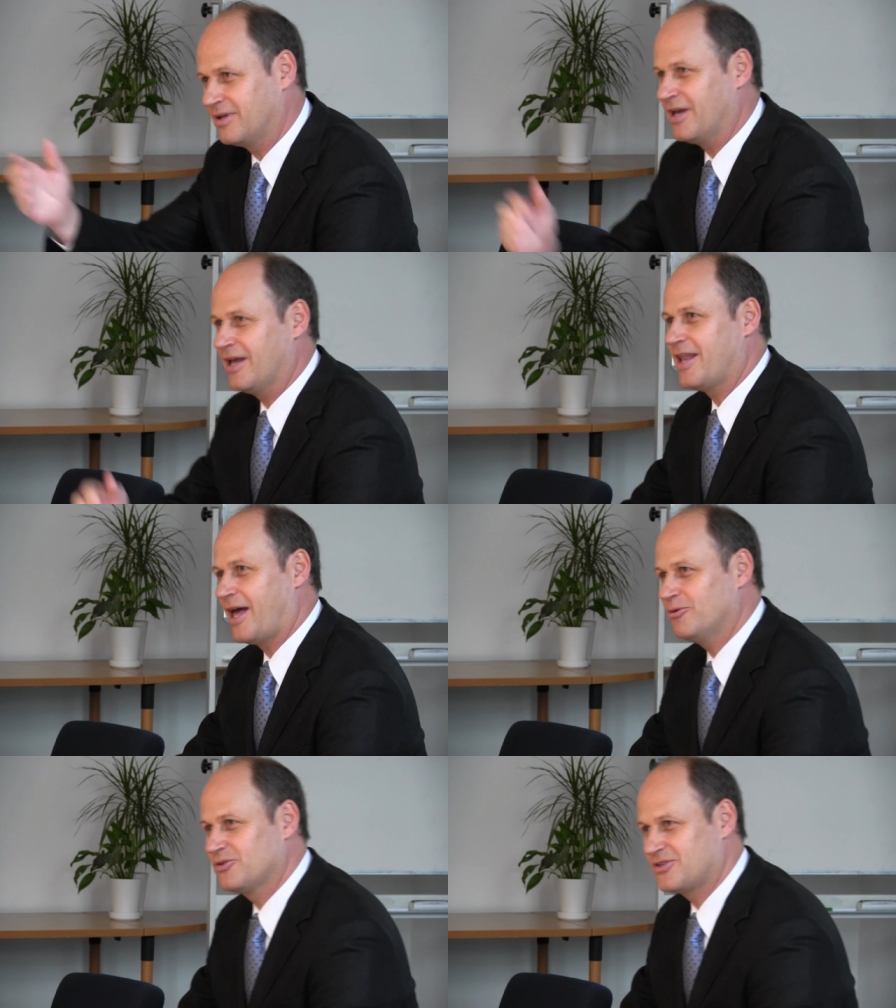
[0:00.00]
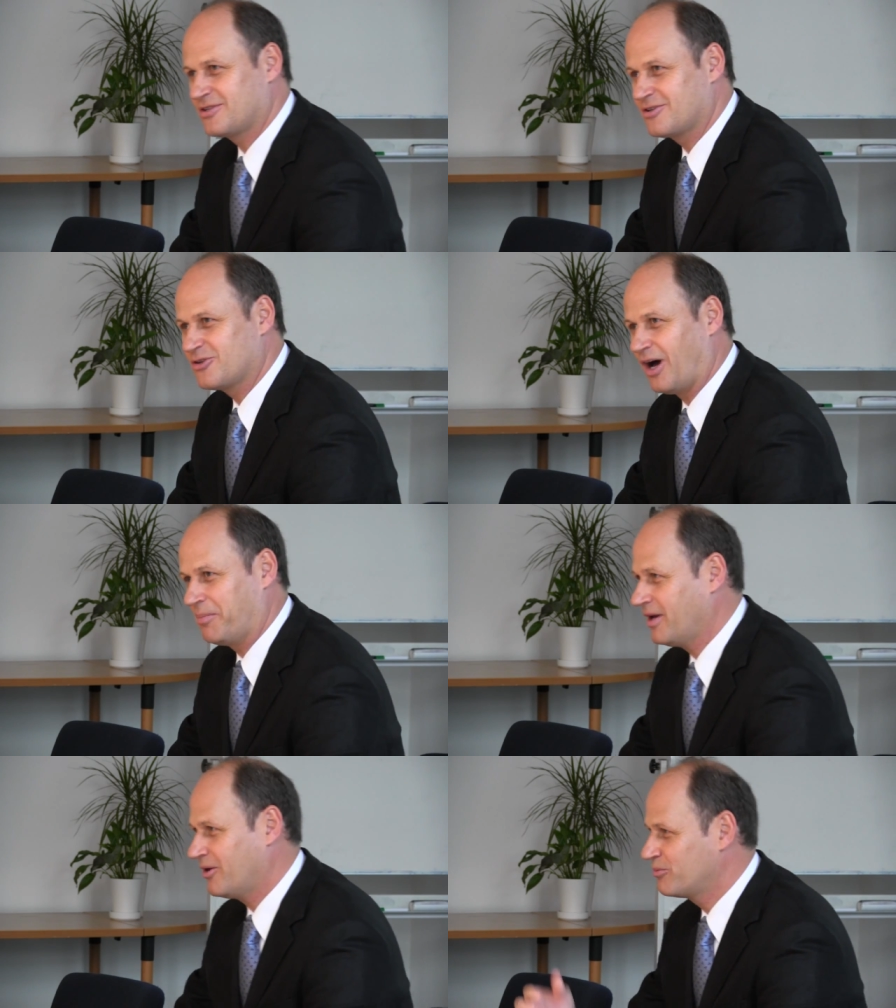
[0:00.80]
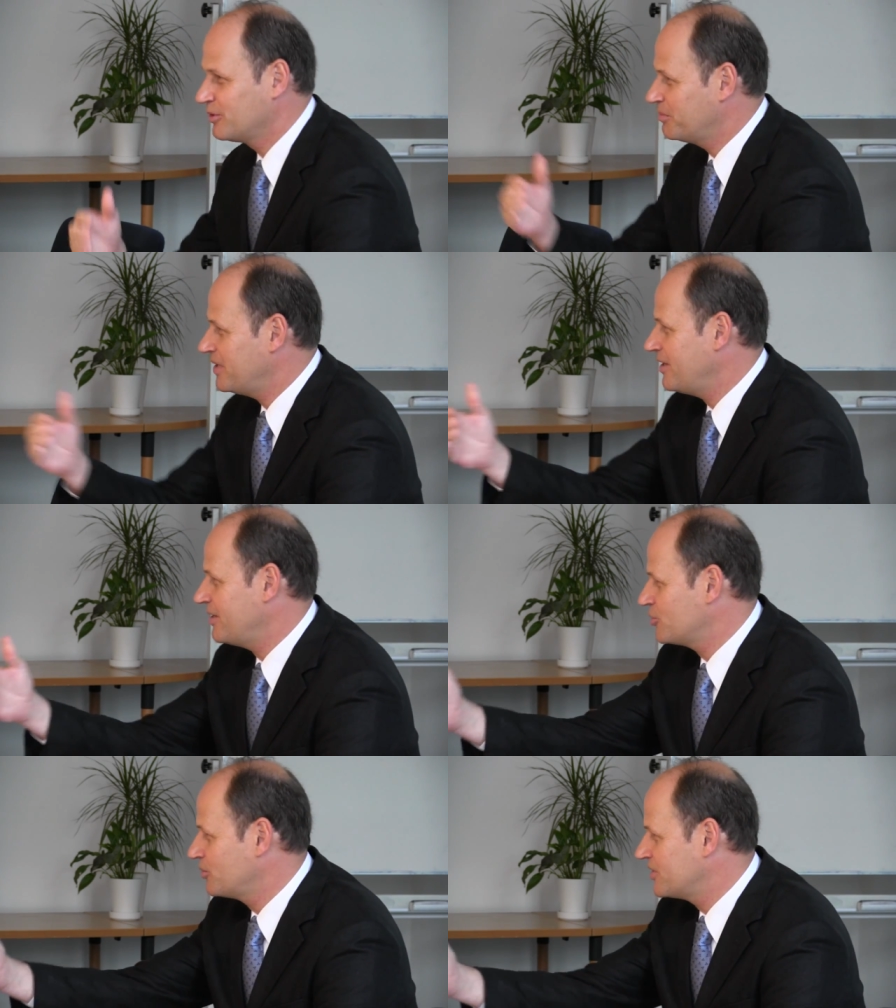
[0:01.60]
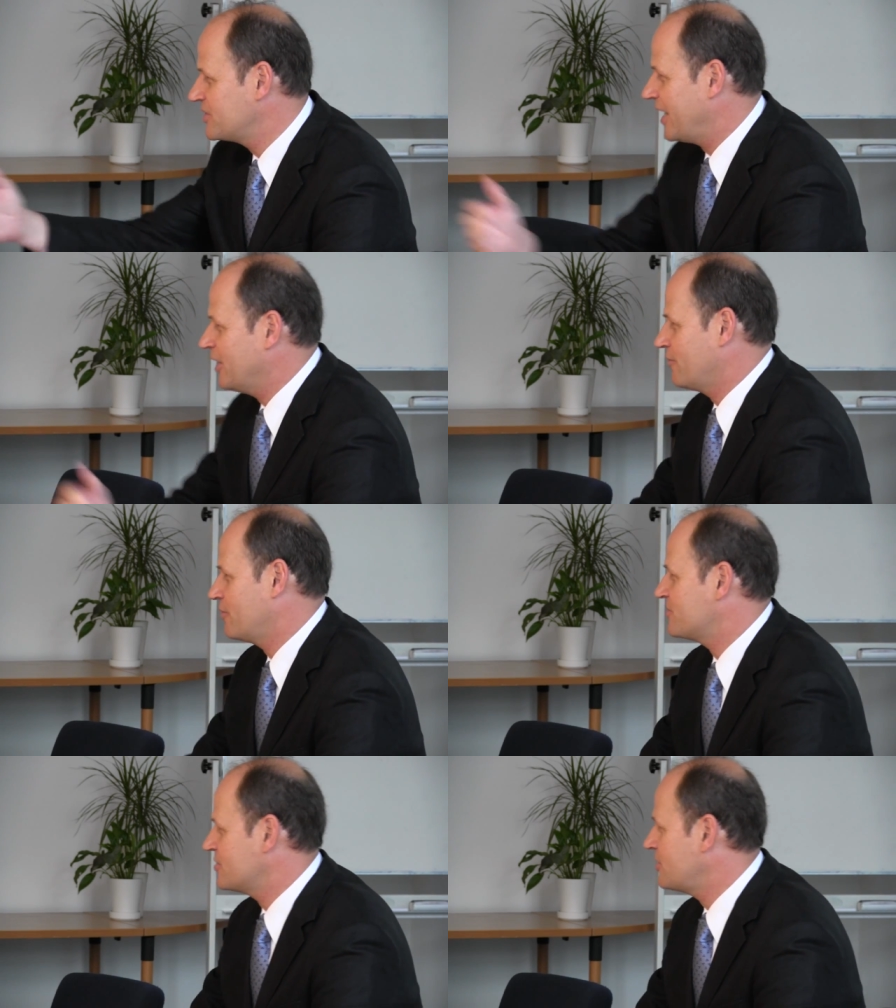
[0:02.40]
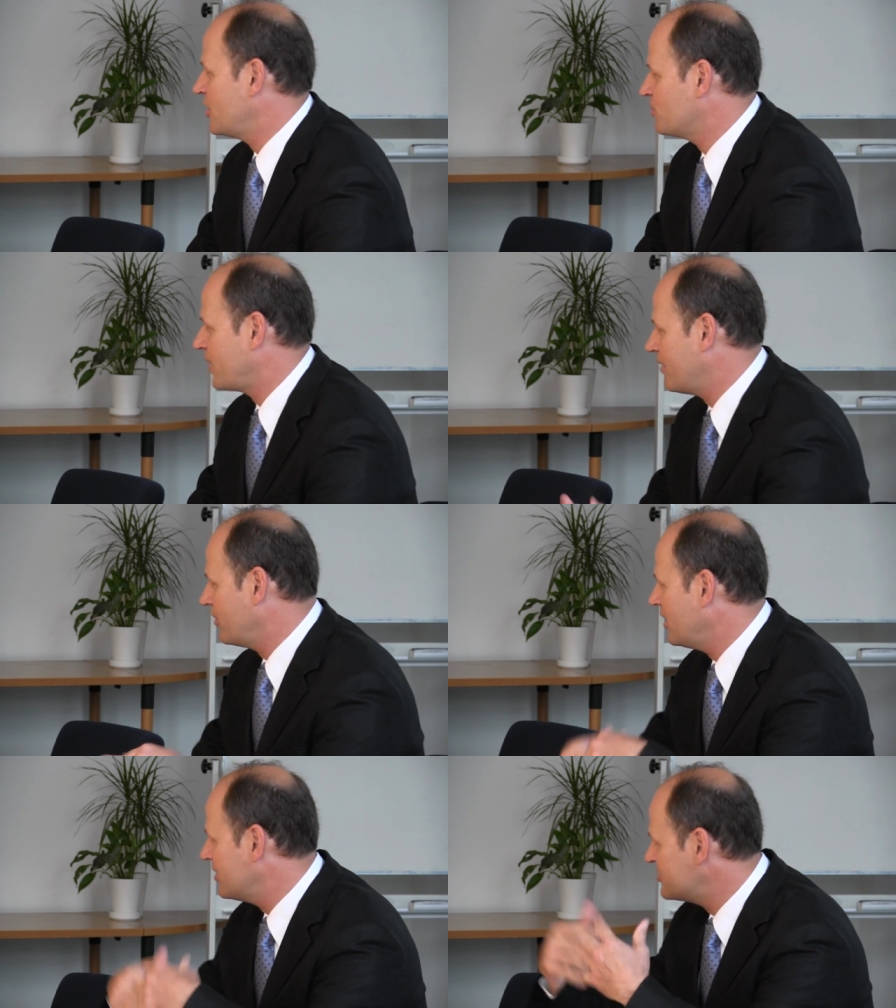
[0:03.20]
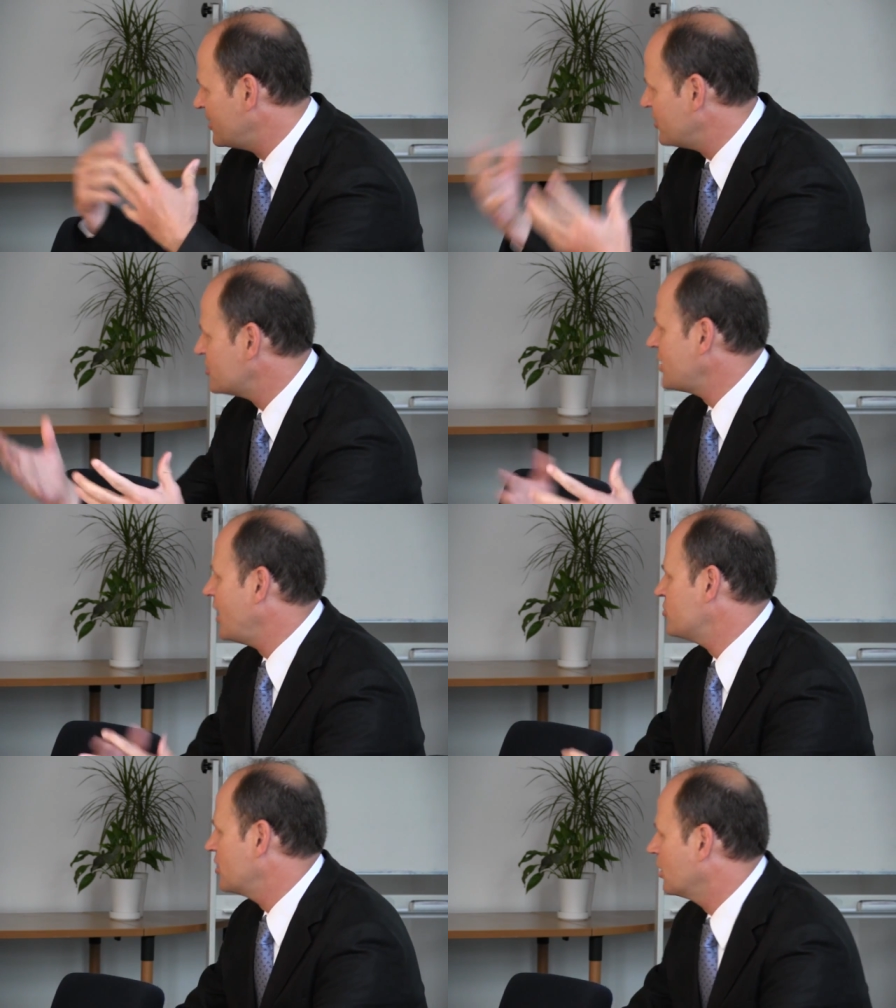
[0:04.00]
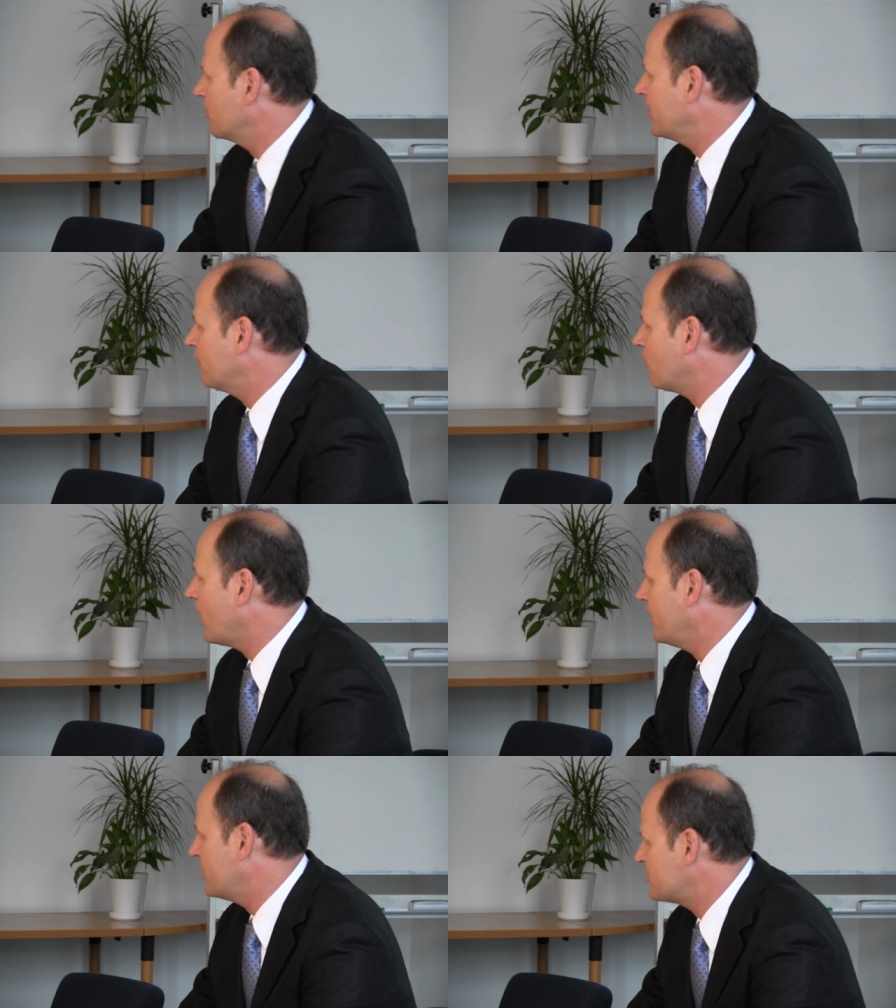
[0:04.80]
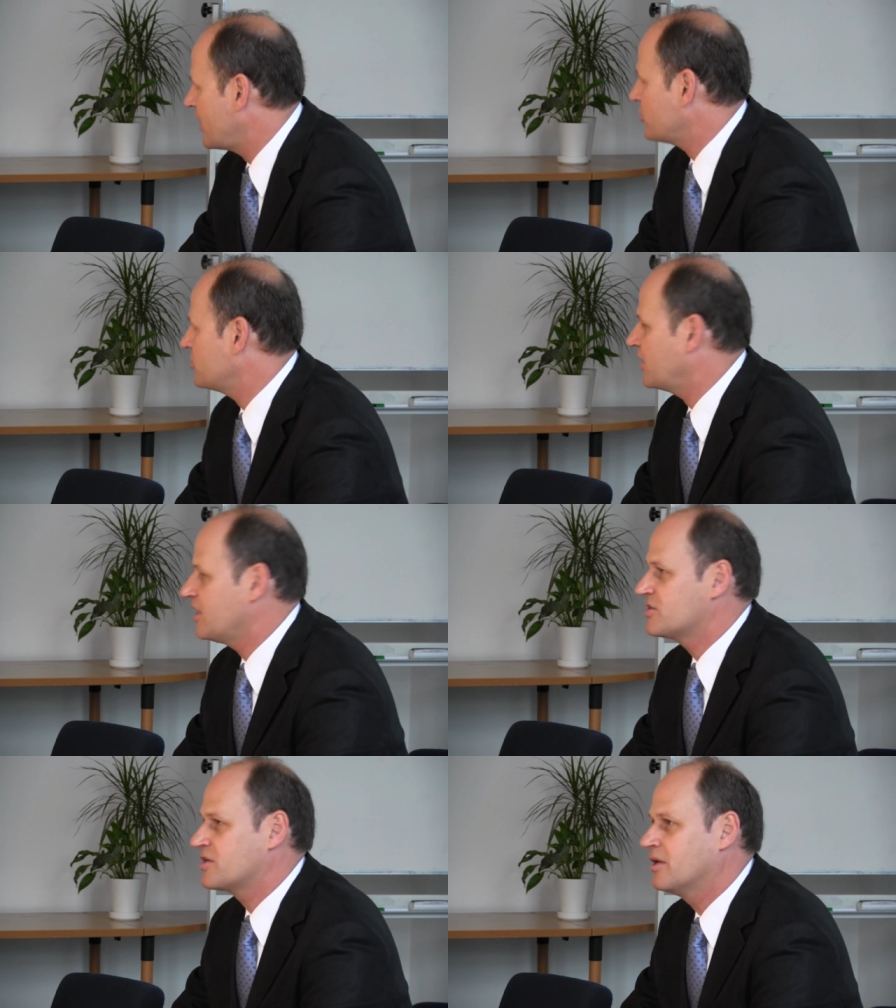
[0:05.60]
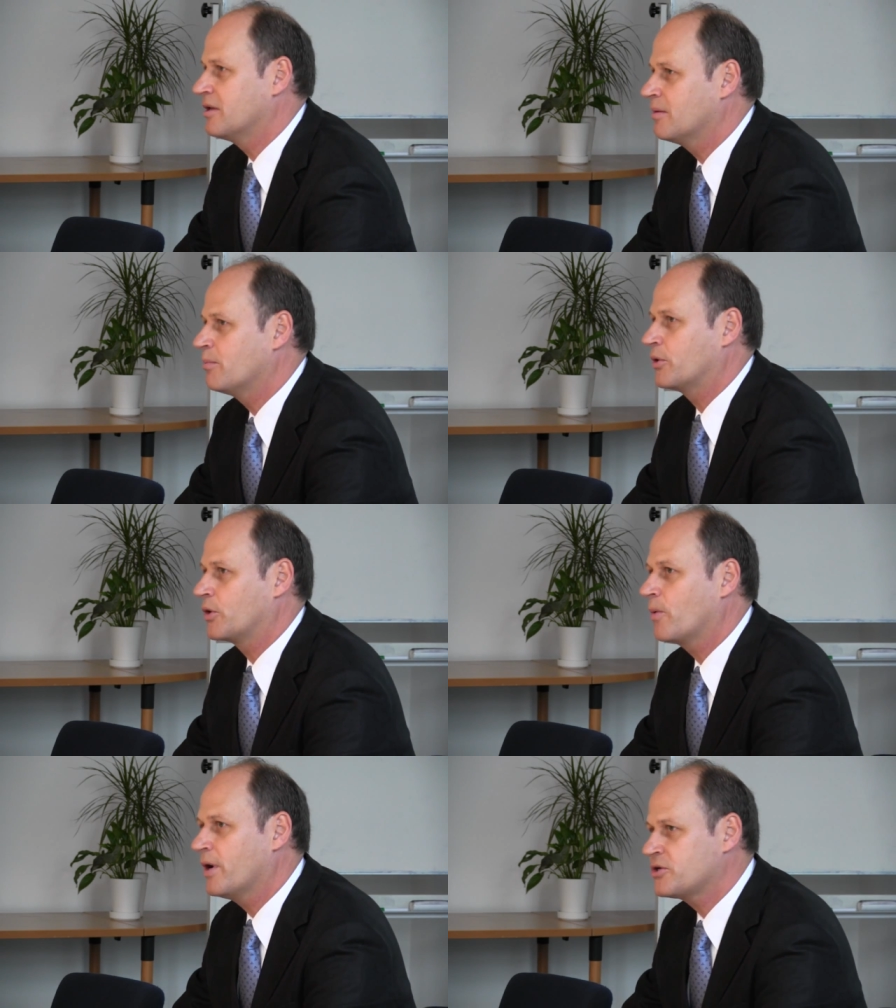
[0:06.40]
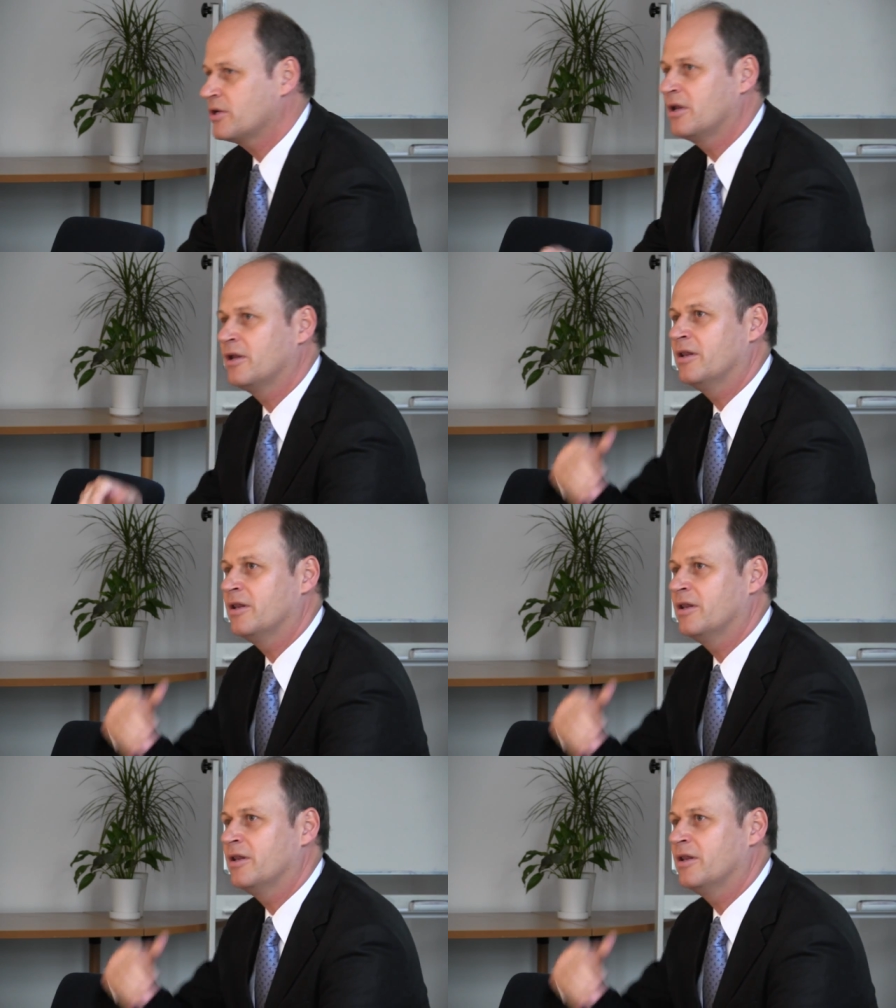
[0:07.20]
the announced topic will be towards the end of the presentation, but I want to set the stage a little bit of why this actually is an important question.